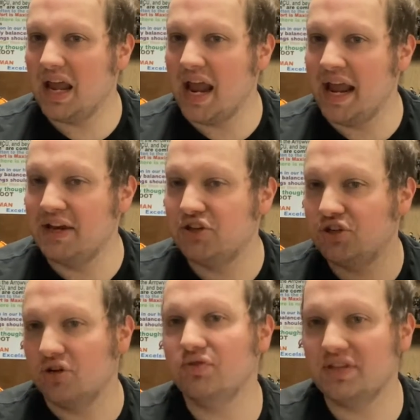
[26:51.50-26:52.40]
It
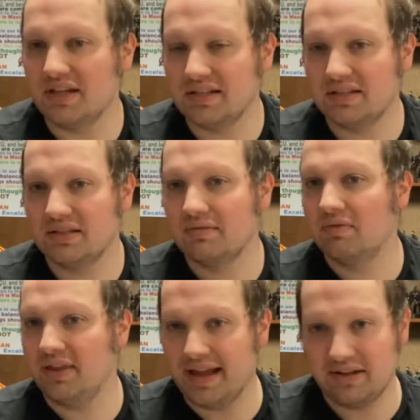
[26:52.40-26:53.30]
shows us
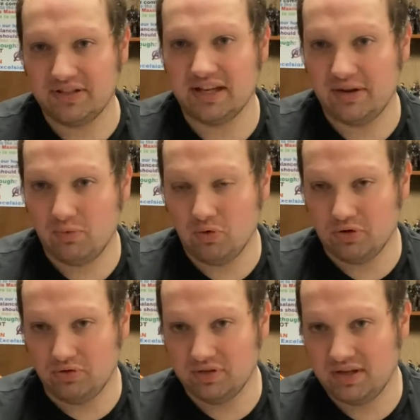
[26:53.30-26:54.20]
the outside
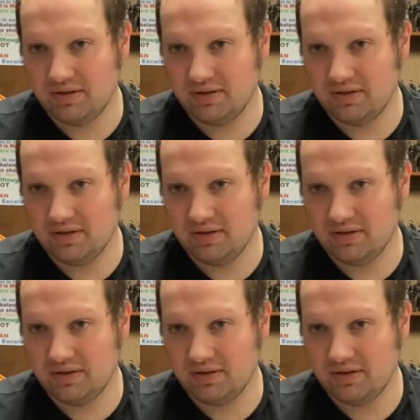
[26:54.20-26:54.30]
world,